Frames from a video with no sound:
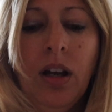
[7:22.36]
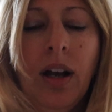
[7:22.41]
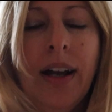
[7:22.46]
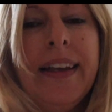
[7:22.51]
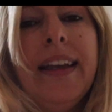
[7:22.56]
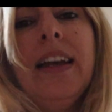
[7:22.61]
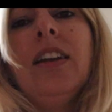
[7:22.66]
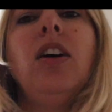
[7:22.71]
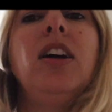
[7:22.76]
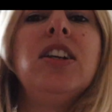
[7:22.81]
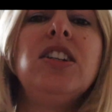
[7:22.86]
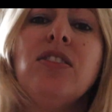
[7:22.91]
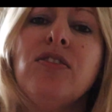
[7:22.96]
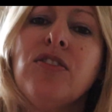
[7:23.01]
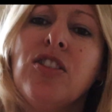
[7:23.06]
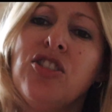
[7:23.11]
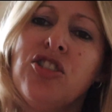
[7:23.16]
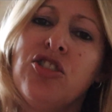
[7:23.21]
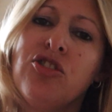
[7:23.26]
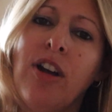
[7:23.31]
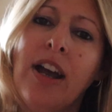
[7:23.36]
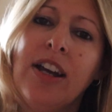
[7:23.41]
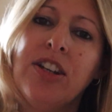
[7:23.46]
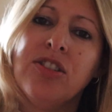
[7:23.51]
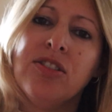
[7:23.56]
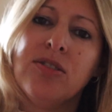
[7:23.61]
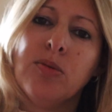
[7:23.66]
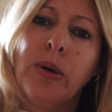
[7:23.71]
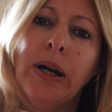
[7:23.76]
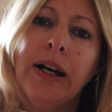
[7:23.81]
I get an idea of the
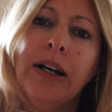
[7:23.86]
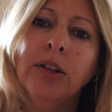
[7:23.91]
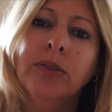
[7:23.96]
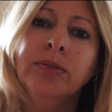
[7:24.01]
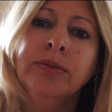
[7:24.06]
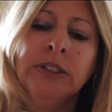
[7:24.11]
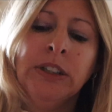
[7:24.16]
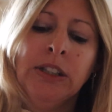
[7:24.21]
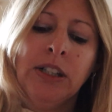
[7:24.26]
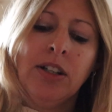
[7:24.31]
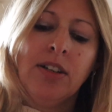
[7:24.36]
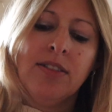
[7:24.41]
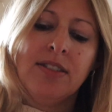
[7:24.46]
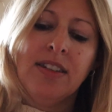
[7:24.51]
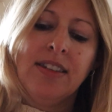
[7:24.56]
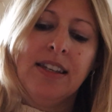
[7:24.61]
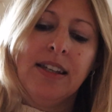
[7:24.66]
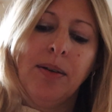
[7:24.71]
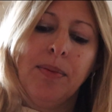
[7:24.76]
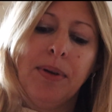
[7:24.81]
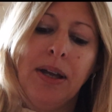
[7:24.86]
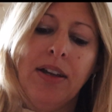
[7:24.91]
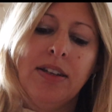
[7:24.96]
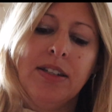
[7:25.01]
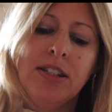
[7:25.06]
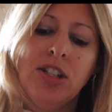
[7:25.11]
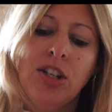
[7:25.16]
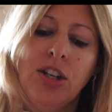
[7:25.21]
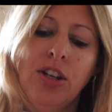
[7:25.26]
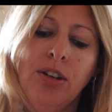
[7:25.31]
stretch as well, because I think I'm
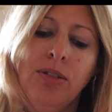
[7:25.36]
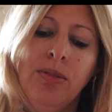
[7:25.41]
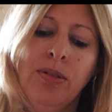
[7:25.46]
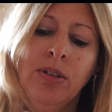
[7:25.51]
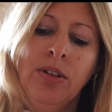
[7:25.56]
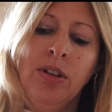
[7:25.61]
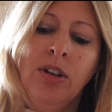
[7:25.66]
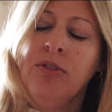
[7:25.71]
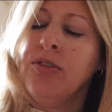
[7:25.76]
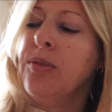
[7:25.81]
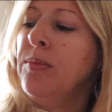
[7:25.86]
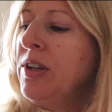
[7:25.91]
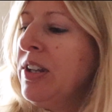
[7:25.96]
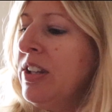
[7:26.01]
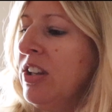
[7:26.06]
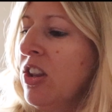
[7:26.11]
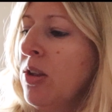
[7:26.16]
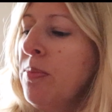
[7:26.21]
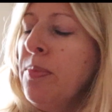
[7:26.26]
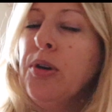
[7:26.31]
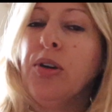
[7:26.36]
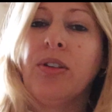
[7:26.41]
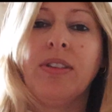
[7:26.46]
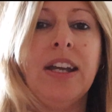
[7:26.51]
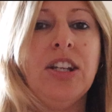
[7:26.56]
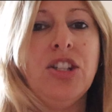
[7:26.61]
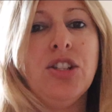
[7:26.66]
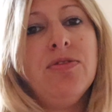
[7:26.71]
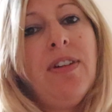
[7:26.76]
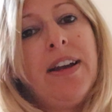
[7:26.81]
going to, from looking at the book,
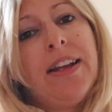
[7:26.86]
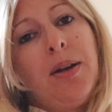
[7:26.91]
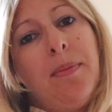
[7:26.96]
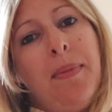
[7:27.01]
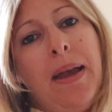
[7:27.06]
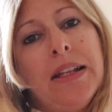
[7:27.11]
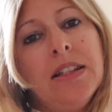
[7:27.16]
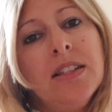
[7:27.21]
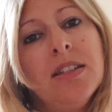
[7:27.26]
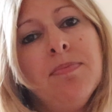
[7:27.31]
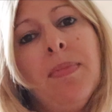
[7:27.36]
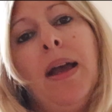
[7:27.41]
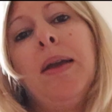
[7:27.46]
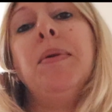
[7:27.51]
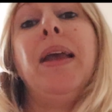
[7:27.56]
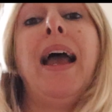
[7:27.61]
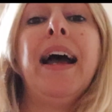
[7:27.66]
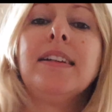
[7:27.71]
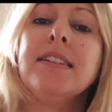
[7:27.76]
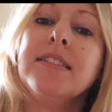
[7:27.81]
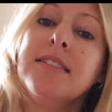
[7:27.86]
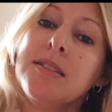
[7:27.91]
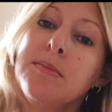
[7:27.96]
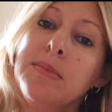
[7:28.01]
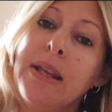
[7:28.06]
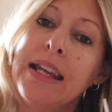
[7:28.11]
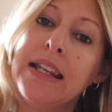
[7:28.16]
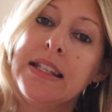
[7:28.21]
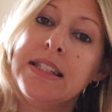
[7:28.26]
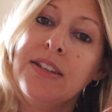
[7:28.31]
they do recommend maybe adding some
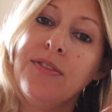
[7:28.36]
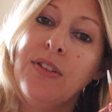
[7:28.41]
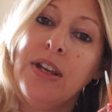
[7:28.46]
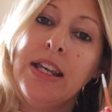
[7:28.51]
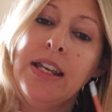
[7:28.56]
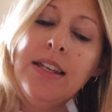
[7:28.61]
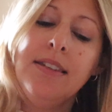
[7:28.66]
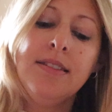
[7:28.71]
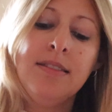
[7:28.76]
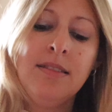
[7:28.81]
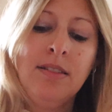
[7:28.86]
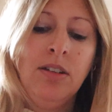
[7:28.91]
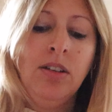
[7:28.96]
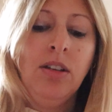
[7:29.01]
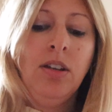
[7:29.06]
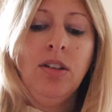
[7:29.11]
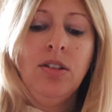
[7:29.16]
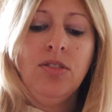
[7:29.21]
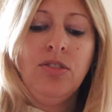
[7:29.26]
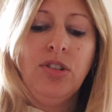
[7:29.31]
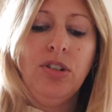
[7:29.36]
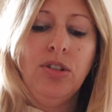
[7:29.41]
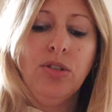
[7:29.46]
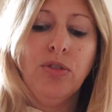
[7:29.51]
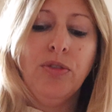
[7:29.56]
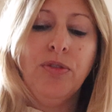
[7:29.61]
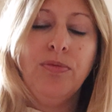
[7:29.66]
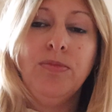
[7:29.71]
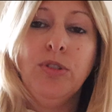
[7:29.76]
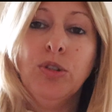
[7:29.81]
negative ease to
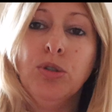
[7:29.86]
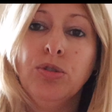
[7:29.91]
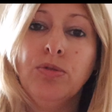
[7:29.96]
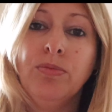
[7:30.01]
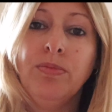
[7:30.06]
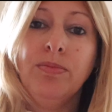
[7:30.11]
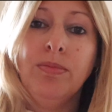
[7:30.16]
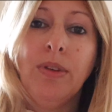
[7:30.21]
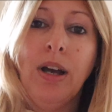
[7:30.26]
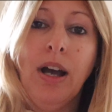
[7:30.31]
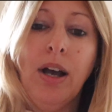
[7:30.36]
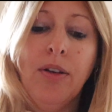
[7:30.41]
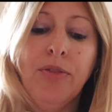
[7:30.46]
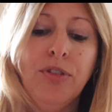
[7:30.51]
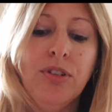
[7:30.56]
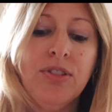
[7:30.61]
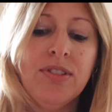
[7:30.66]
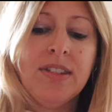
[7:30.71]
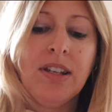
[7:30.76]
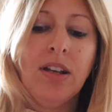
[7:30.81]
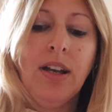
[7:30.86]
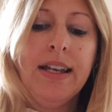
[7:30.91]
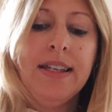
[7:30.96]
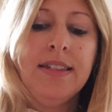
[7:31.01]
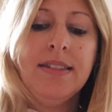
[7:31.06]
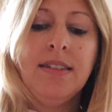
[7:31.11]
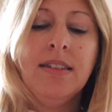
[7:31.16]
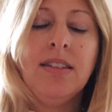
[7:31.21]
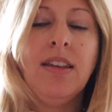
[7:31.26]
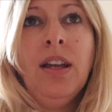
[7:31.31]
your foot
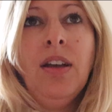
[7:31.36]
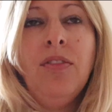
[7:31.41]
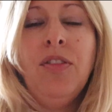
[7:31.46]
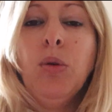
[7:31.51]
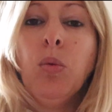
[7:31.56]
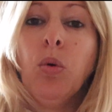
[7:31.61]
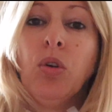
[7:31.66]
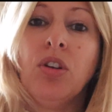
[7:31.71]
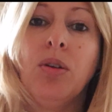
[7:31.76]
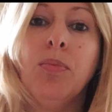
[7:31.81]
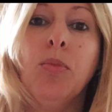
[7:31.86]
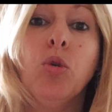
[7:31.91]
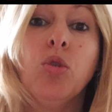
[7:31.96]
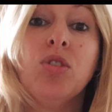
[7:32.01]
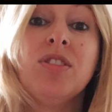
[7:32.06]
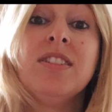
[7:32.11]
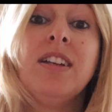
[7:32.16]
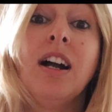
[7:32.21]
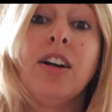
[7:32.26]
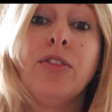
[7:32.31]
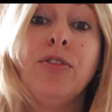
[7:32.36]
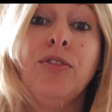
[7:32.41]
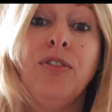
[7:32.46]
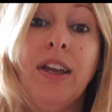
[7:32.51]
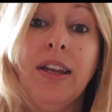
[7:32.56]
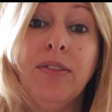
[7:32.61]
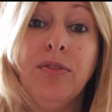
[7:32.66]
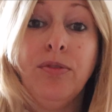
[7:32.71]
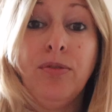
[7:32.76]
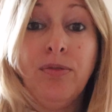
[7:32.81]
size if you want a more snug
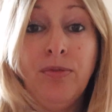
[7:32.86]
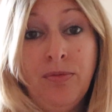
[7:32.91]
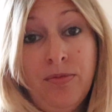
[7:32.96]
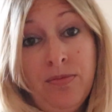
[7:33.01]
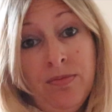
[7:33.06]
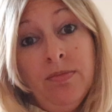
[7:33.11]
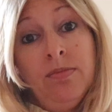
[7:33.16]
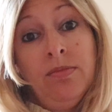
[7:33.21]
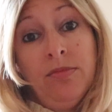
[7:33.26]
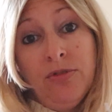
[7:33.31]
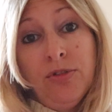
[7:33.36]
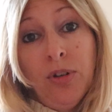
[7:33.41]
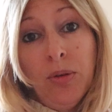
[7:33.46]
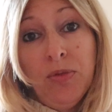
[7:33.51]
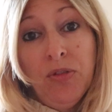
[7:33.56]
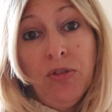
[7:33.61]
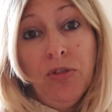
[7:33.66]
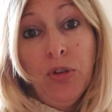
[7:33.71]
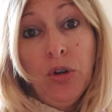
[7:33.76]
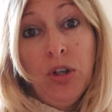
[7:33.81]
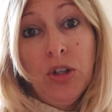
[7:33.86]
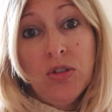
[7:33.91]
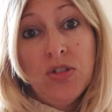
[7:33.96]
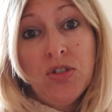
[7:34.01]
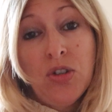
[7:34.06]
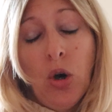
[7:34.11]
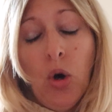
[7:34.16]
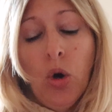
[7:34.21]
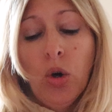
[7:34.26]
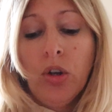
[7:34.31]
fit for your
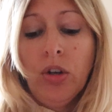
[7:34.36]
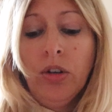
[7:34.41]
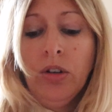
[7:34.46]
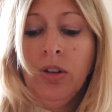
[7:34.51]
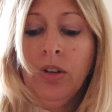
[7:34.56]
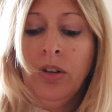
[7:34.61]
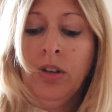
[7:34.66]
sock.